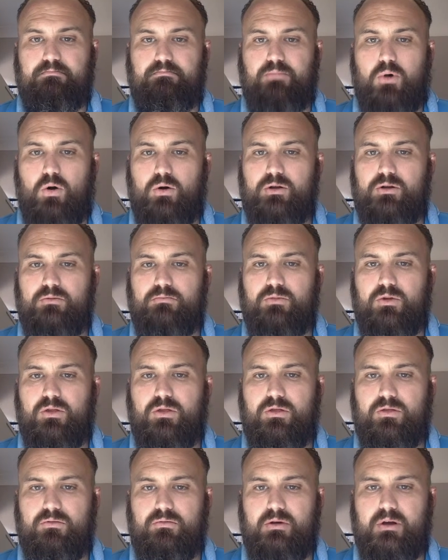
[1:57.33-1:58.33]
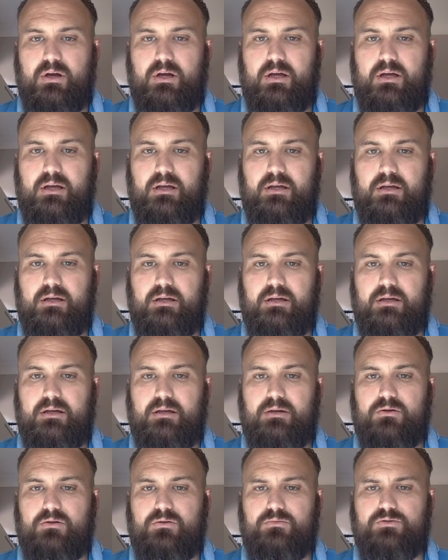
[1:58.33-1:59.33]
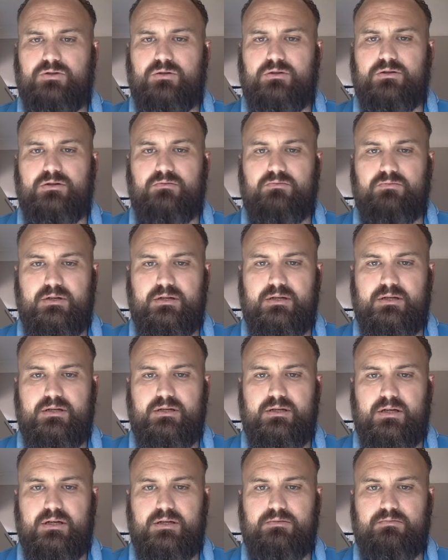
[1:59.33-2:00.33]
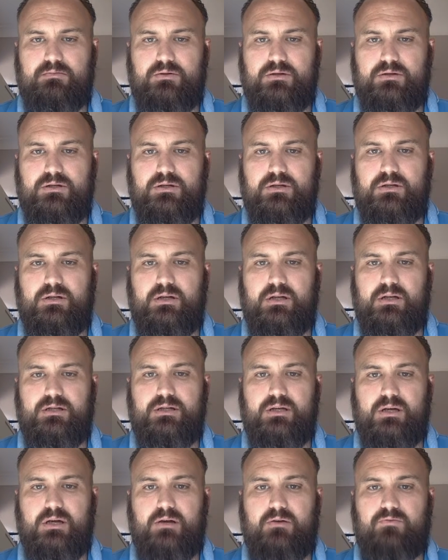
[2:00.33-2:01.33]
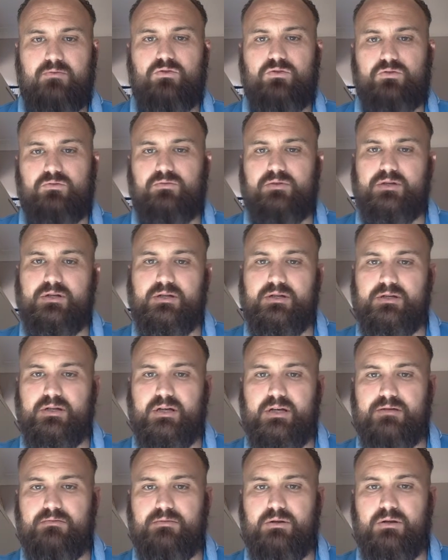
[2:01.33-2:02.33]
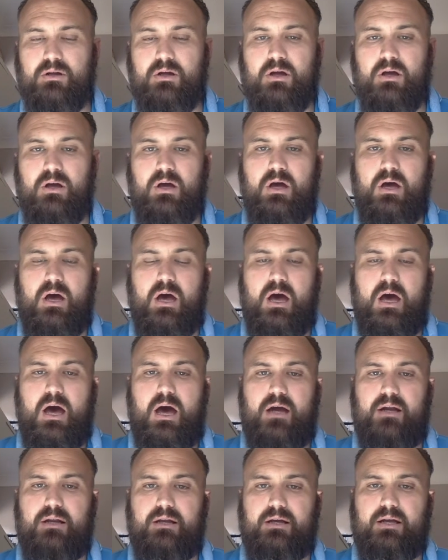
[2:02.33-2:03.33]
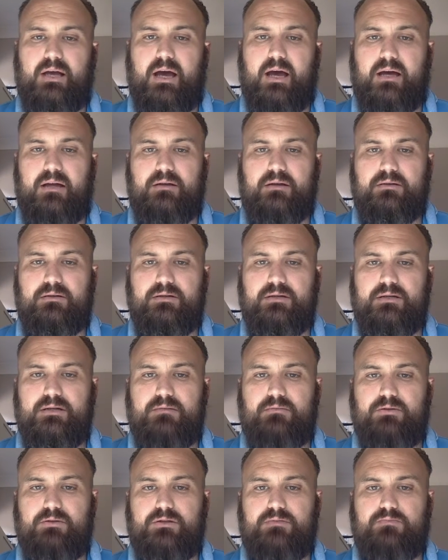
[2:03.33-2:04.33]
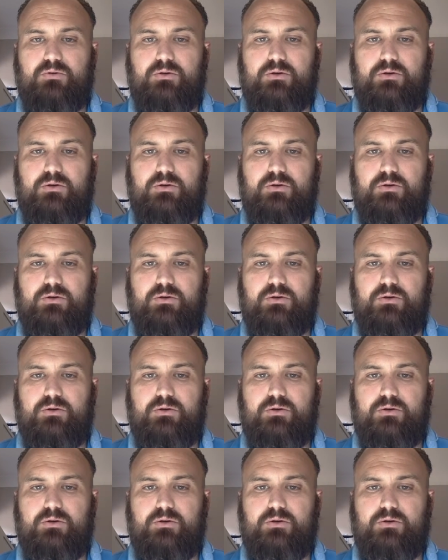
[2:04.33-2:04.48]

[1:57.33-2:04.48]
Point number 3, it comes on to risk assessments. You need to have done a risk assessment. And again, similar to